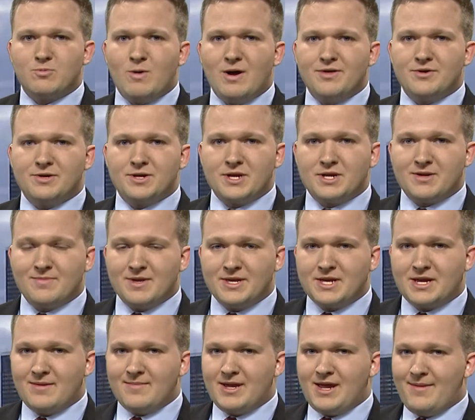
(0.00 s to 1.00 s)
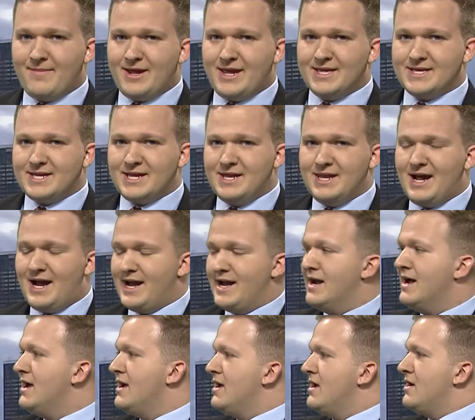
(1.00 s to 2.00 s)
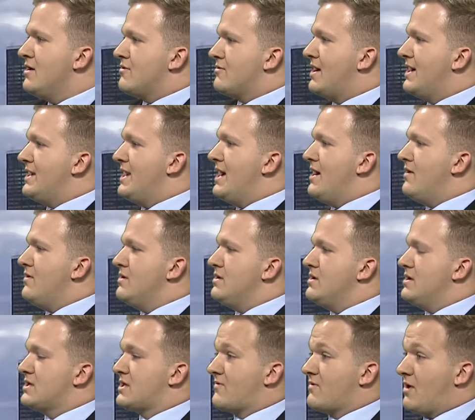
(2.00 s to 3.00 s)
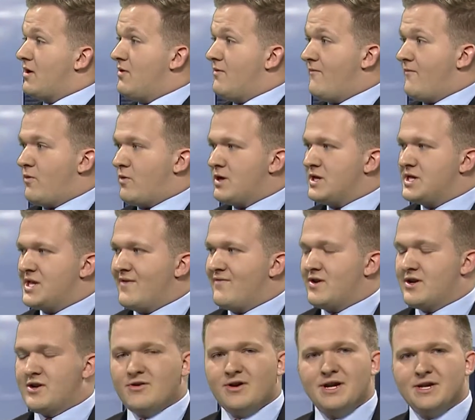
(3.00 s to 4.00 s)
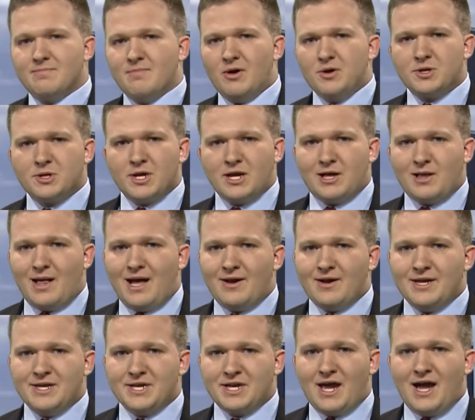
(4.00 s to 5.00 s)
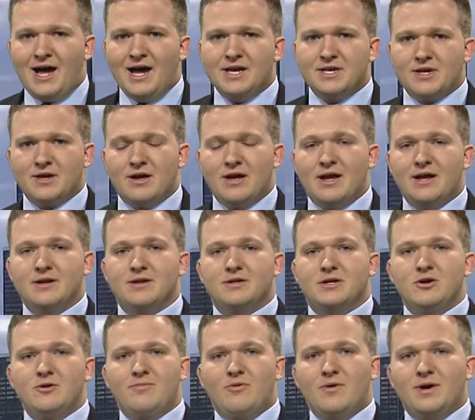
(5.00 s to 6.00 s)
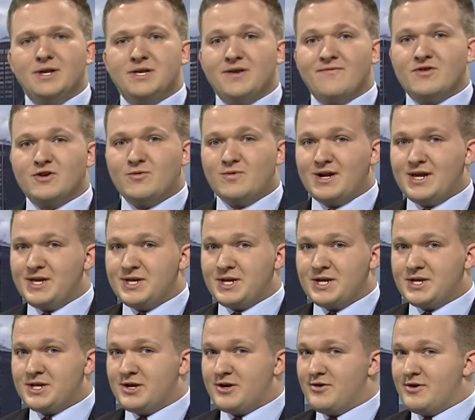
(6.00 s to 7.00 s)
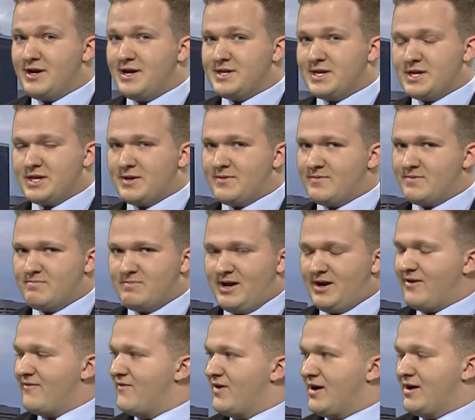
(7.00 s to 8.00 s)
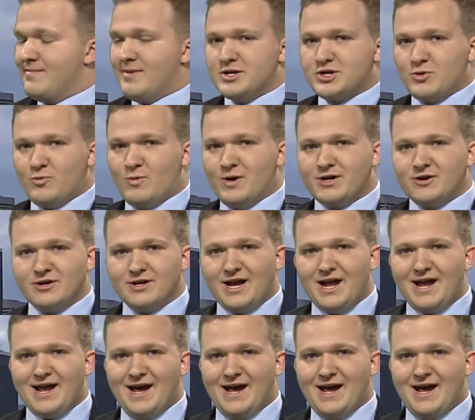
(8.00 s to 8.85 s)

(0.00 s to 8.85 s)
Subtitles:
weather system that's going to be coming in tonight. Right now, it's low, 47 degrees, mostly cloudy skies, and dew points of 26 degrees. It's a very much a winter day